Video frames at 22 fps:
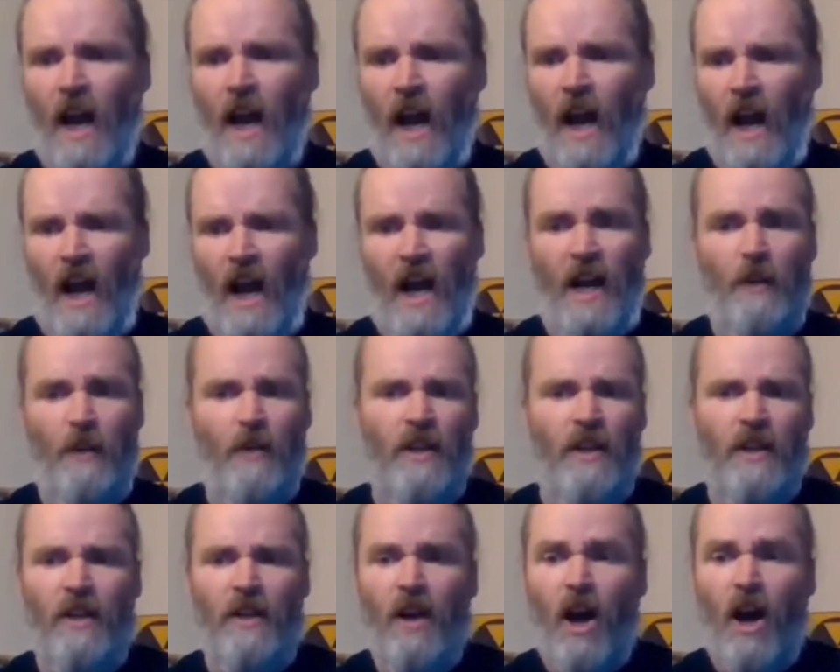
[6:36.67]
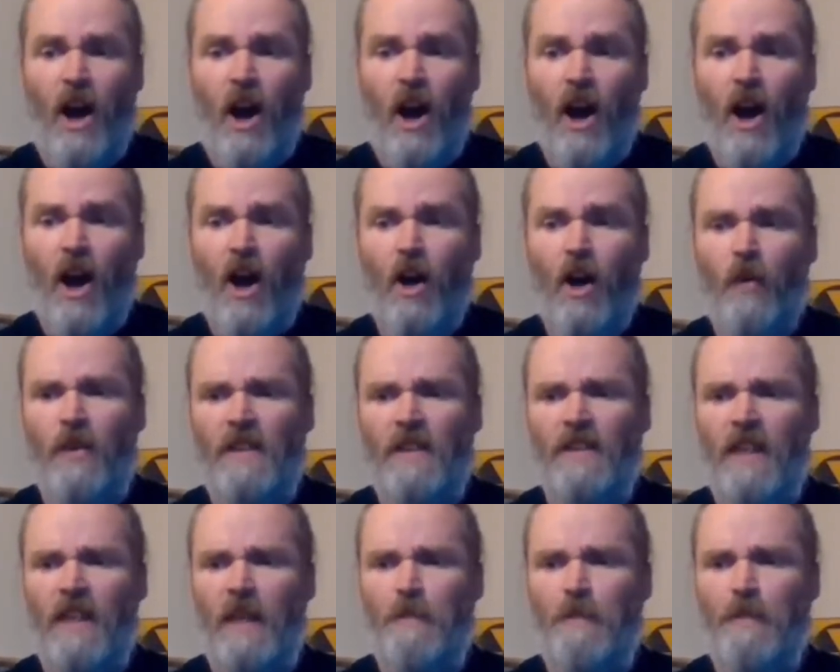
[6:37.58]
I will
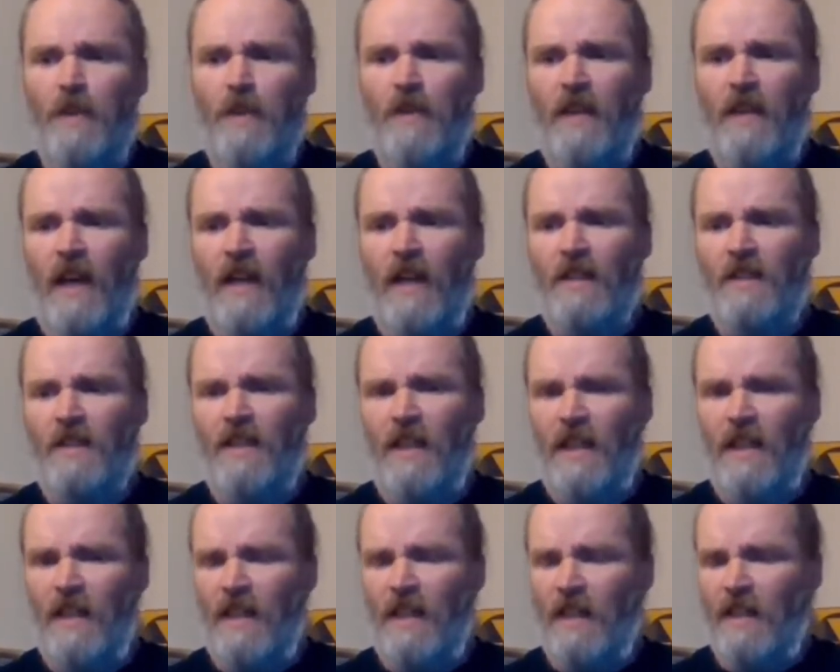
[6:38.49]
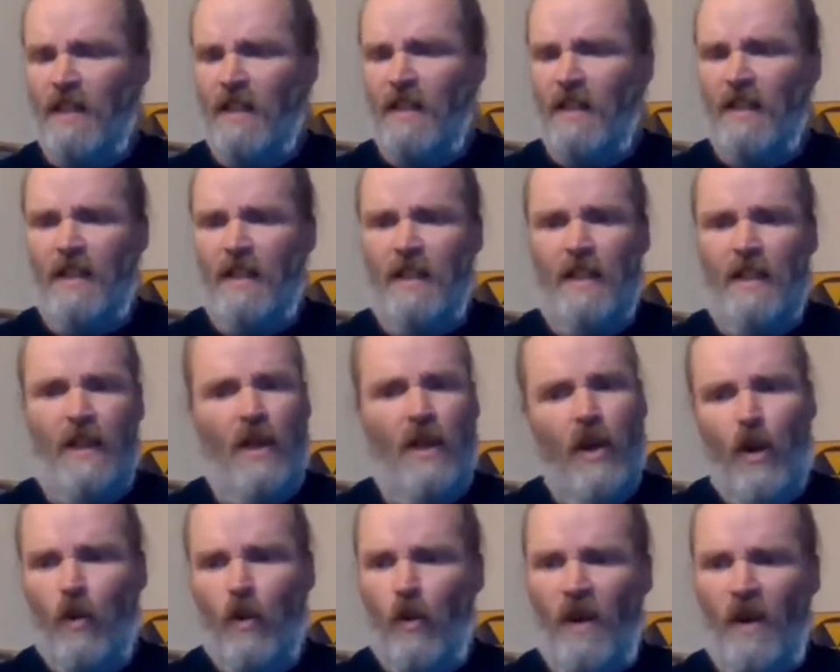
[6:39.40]
always keep you guessing
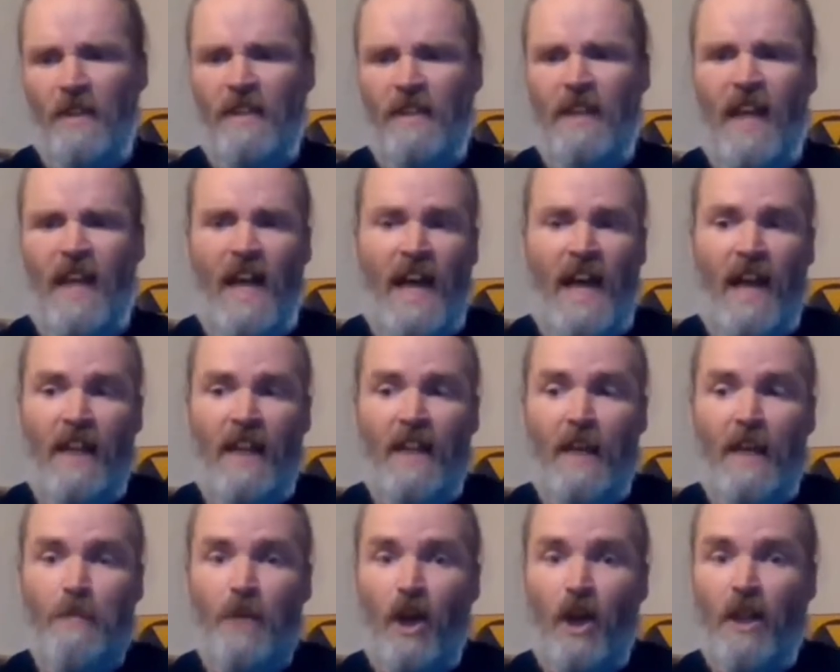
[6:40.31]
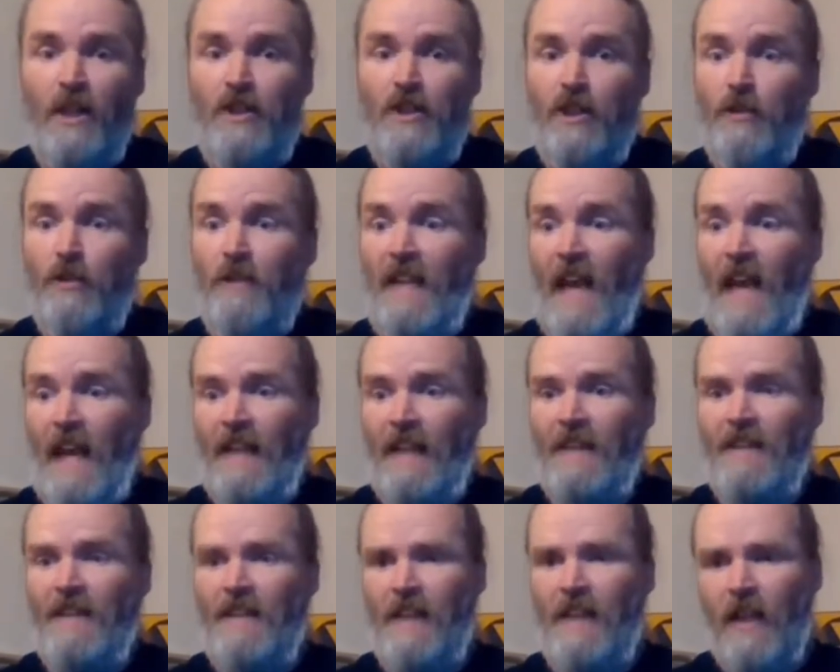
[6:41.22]
what the hell I'm gonna do
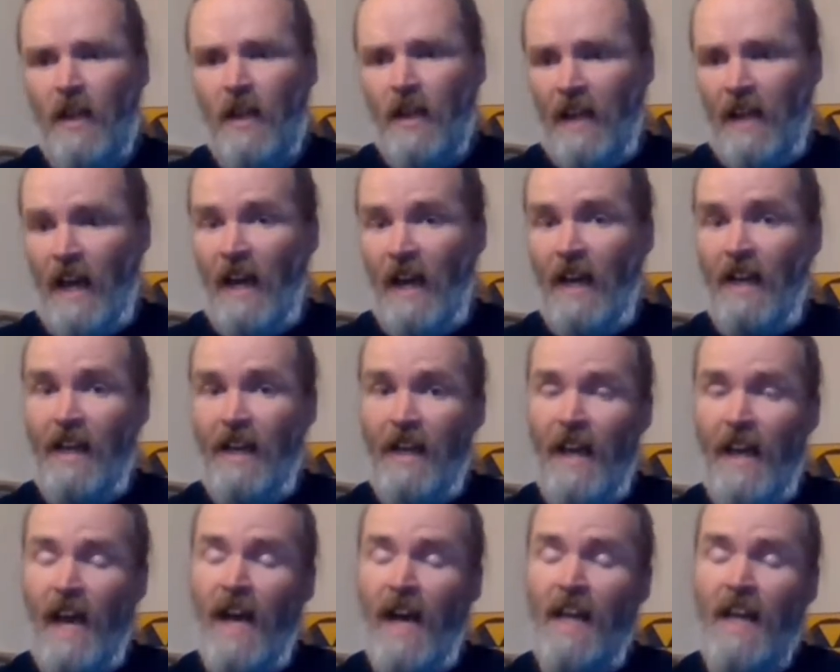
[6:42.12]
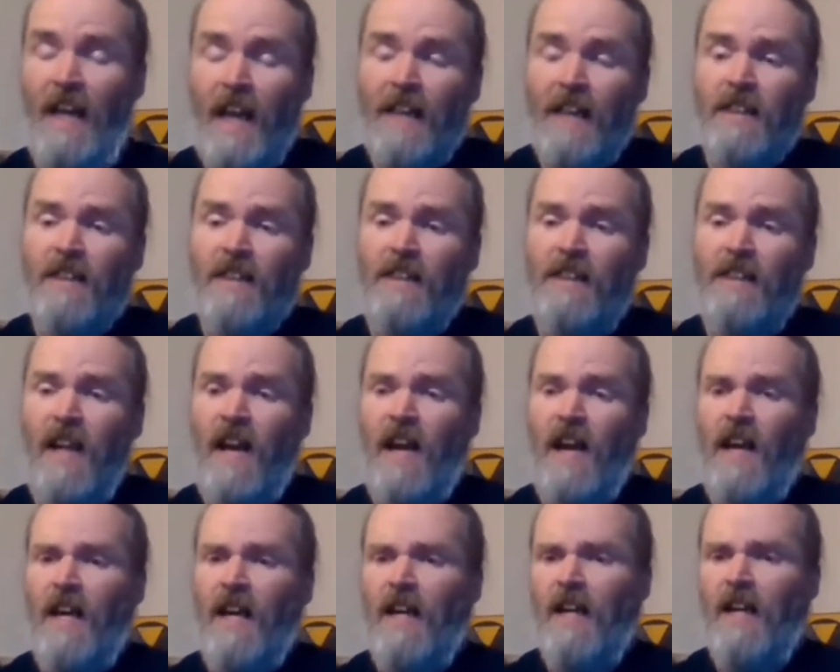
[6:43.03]
next. Da da da da
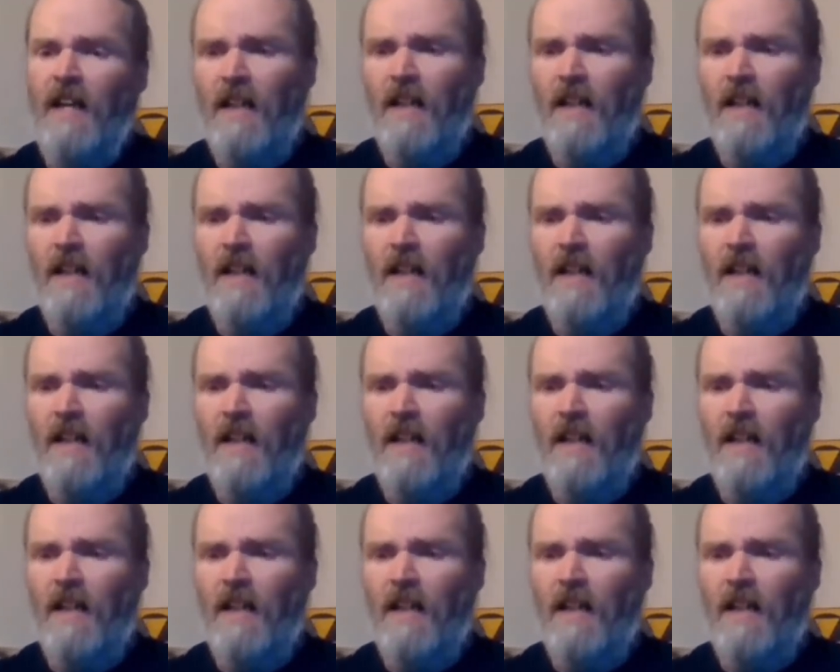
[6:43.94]
da.